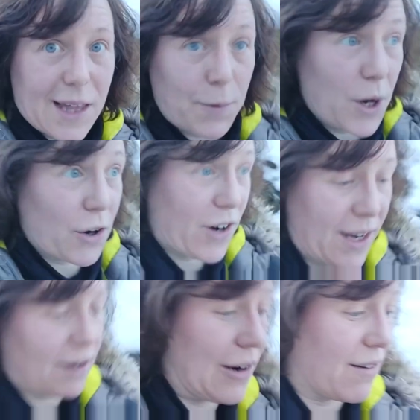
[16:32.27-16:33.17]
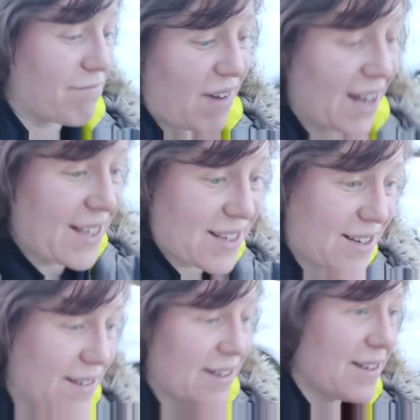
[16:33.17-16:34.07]
They work great on
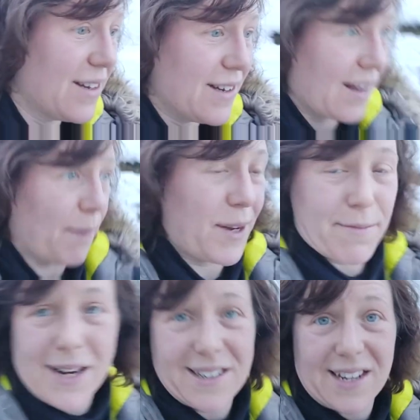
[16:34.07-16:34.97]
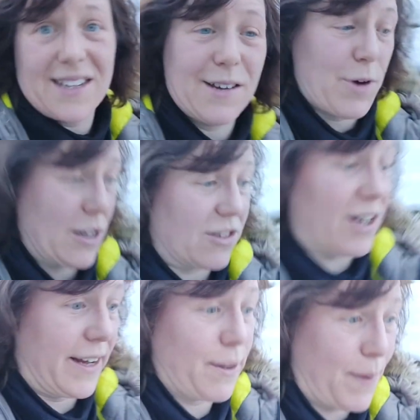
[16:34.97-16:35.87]
ice. I mean, as much as anything works
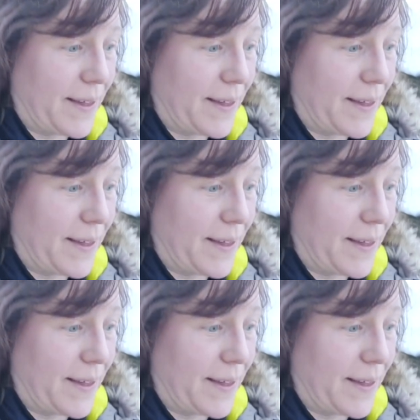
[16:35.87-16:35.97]
on ice,